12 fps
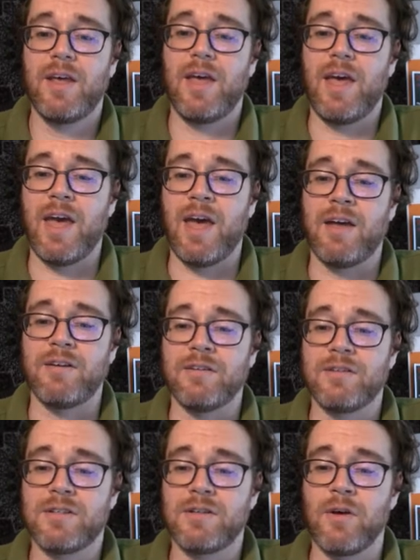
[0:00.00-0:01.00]

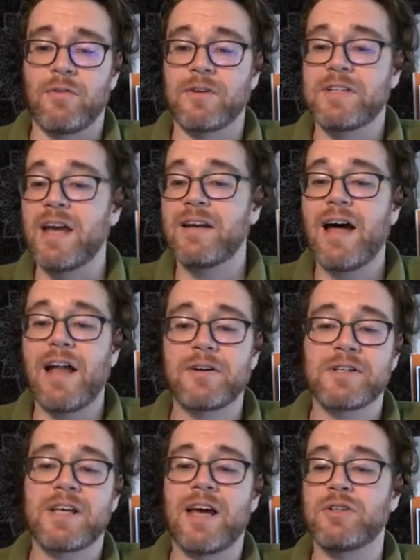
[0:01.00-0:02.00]
And for
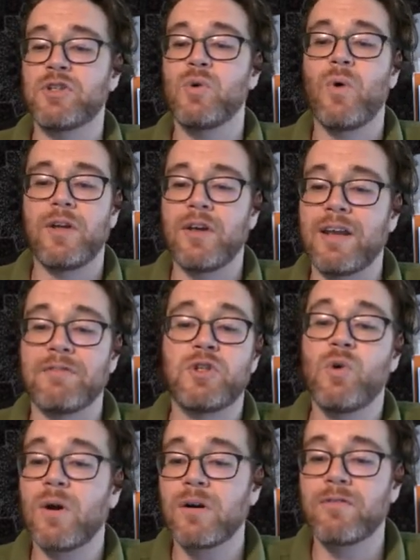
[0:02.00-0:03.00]
$10, you can have
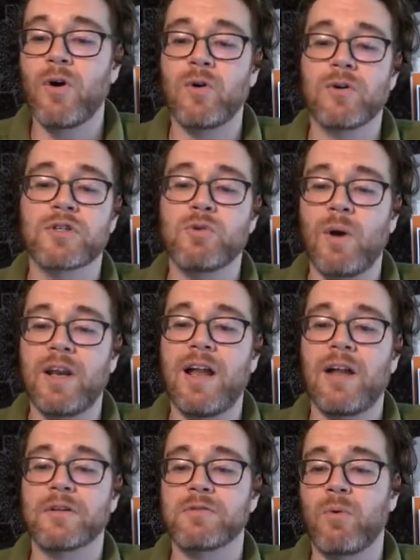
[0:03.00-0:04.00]
200 voters,
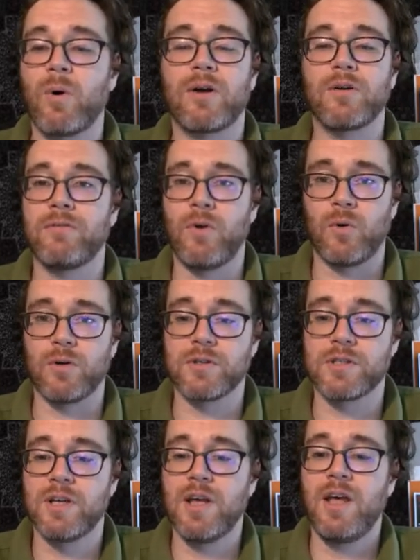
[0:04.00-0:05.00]
$20, 400
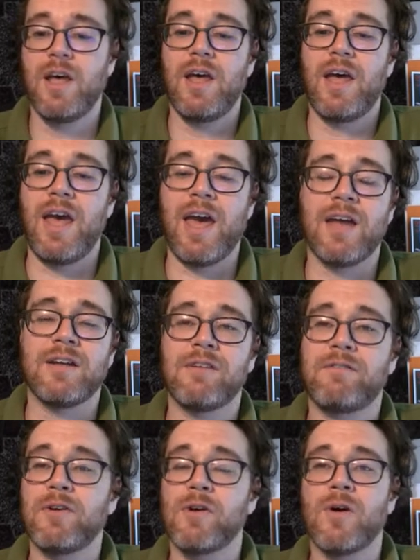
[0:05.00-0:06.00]
voters. And
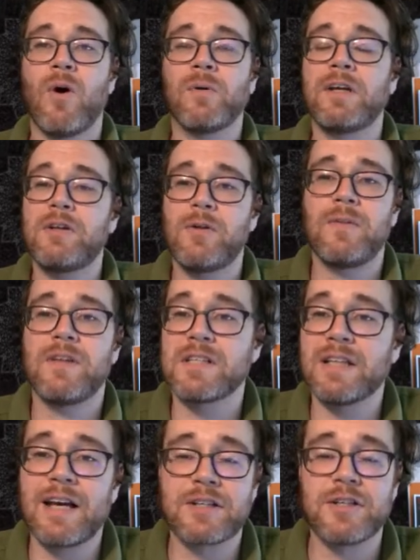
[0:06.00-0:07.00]
if you're only doing these
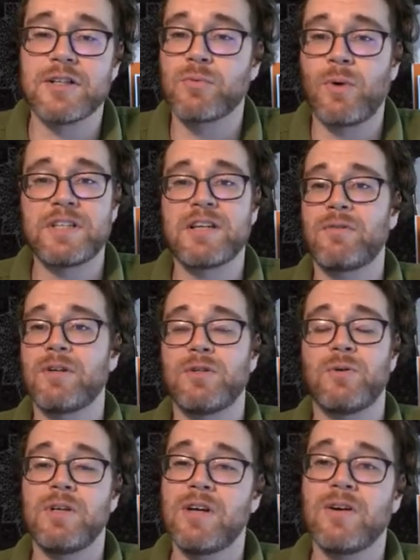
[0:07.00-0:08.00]
elections once every
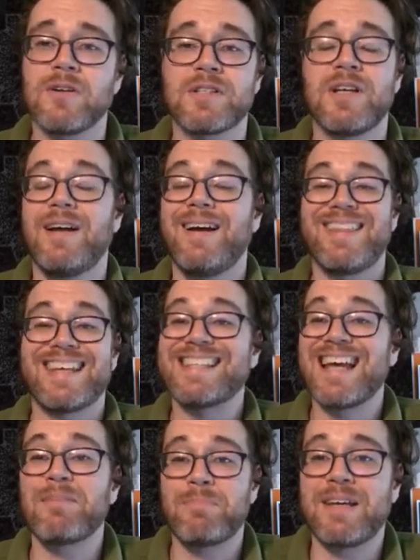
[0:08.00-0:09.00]
2 years, that's
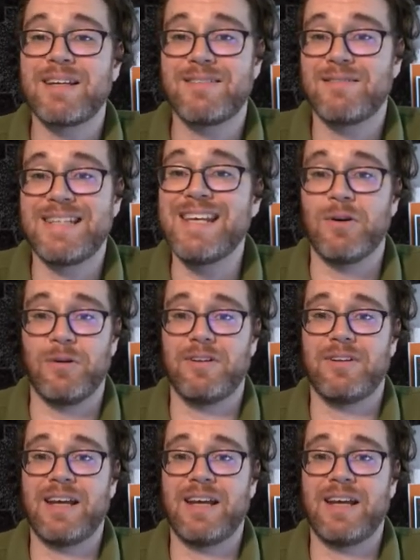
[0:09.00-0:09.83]
not a big deal.